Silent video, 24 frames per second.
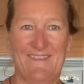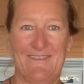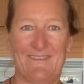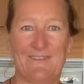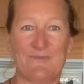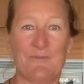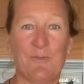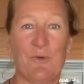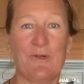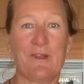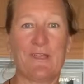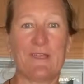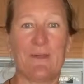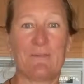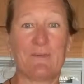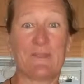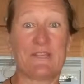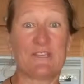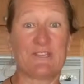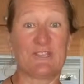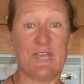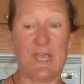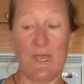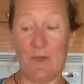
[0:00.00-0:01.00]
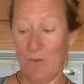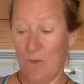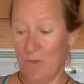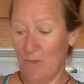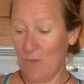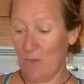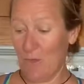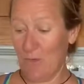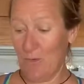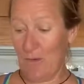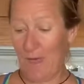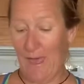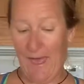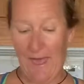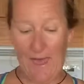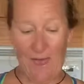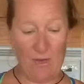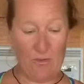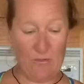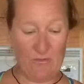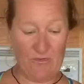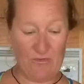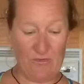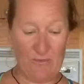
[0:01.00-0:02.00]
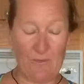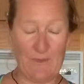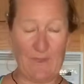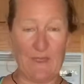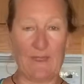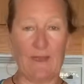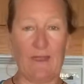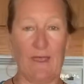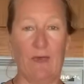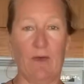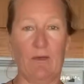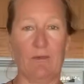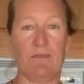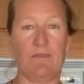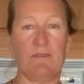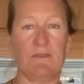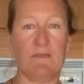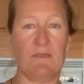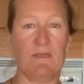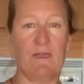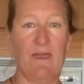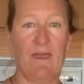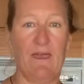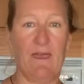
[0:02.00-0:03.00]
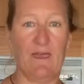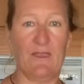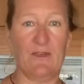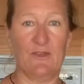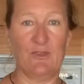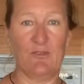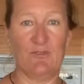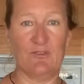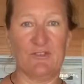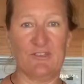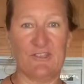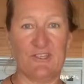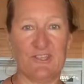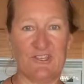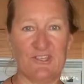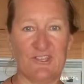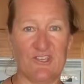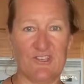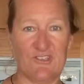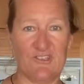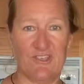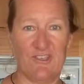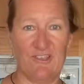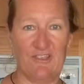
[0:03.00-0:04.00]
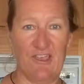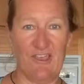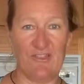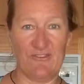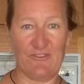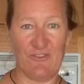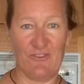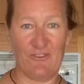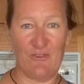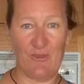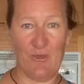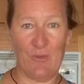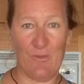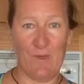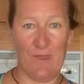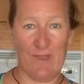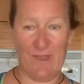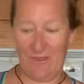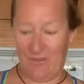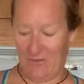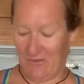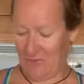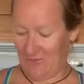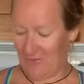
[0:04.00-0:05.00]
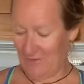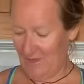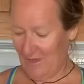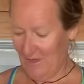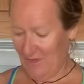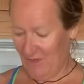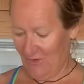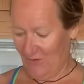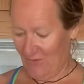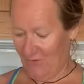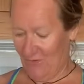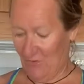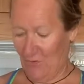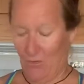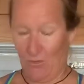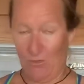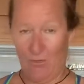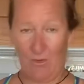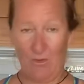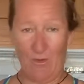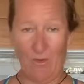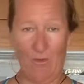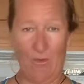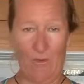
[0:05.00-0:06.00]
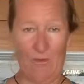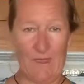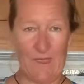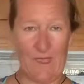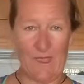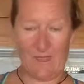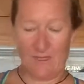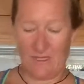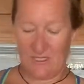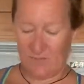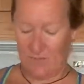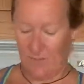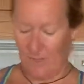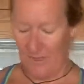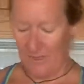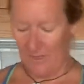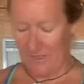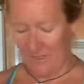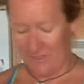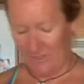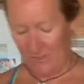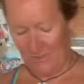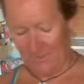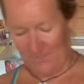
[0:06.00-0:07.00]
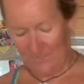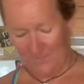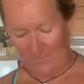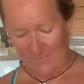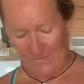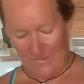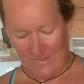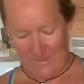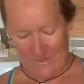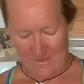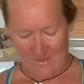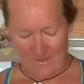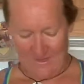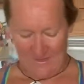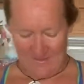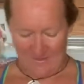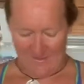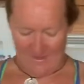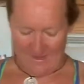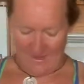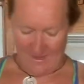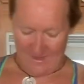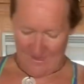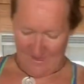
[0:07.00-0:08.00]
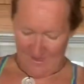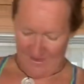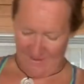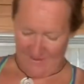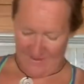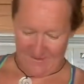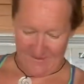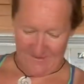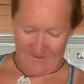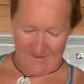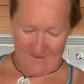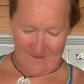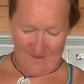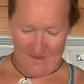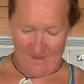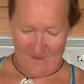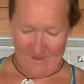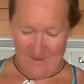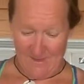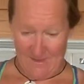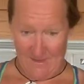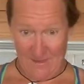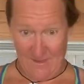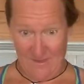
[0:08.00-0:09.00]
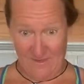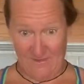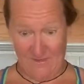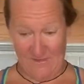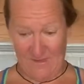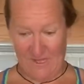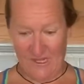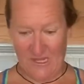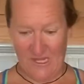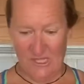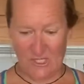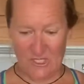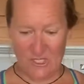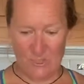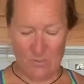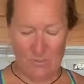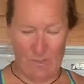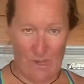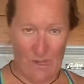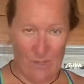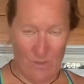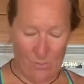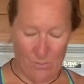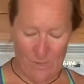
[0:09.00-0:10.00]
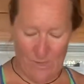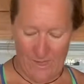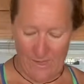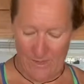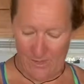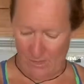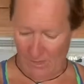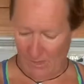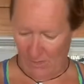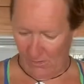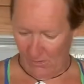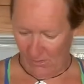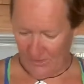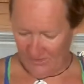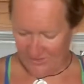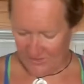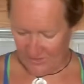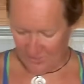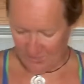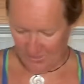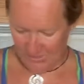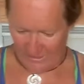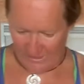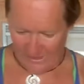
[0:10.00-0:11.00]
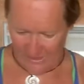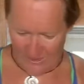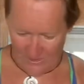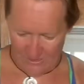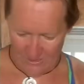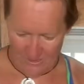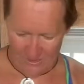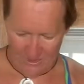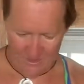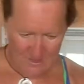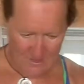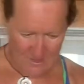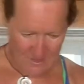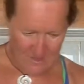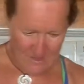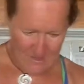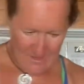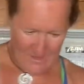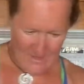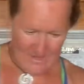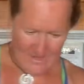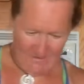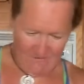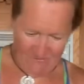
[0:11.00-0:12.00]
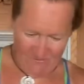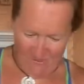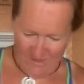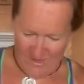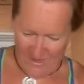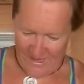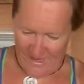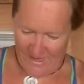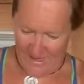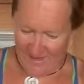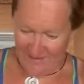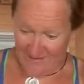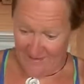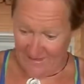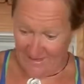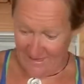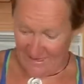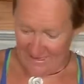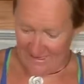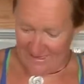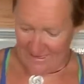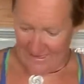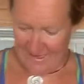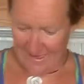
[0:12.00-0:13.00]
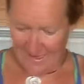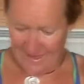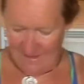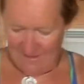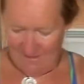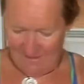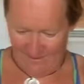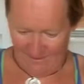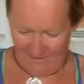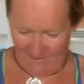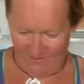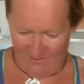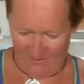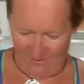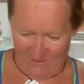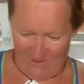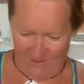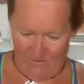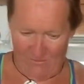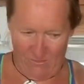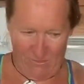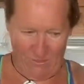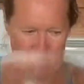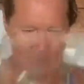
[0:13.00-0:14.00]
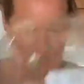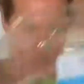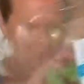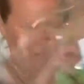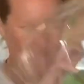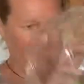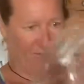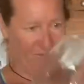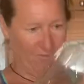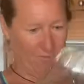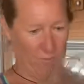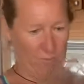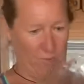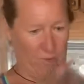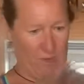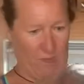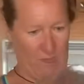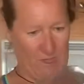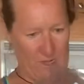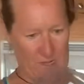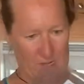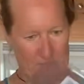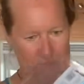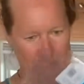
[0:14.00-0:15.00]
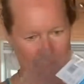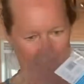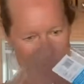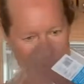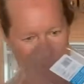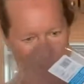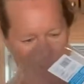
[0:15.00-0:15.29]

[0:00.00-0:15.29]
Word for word: This morning I'm going to share with you how to eat healthy and do the dishes in less than two minutes. So, organic spinach. You take this, this is the Ninja, by the way, an awesome blender. Really easy to clean. You just shove all, let's just pour all that in there,